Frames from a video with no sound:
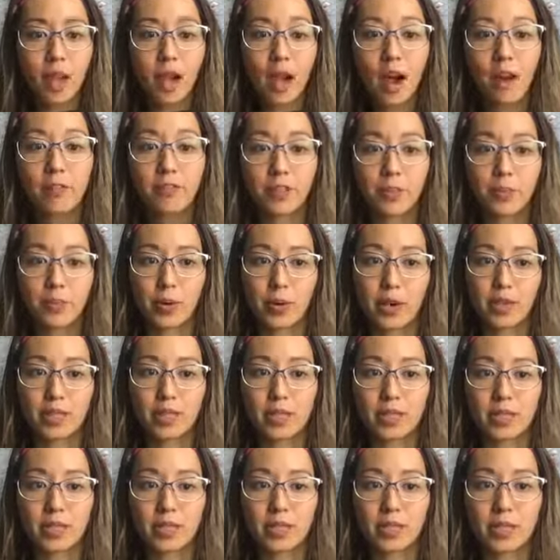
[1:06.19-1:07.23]
after
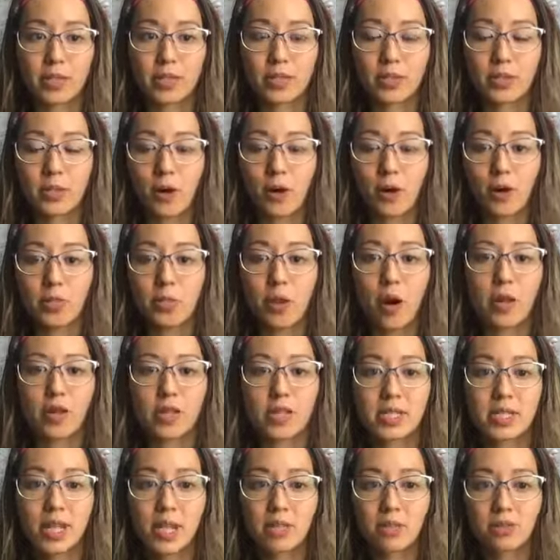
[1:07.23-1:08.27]
pregnancy, so
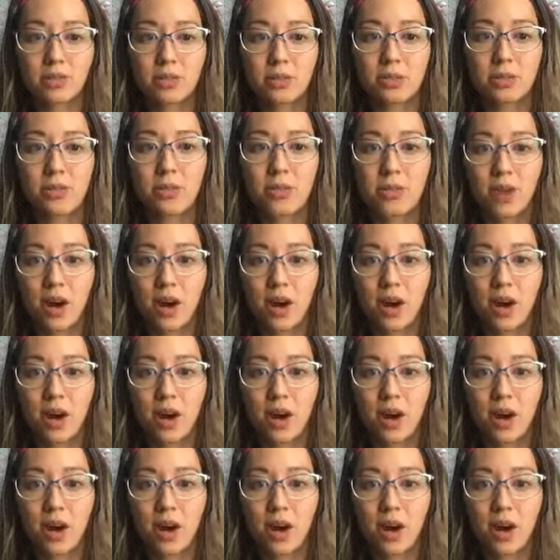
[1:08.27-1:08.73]
postnatal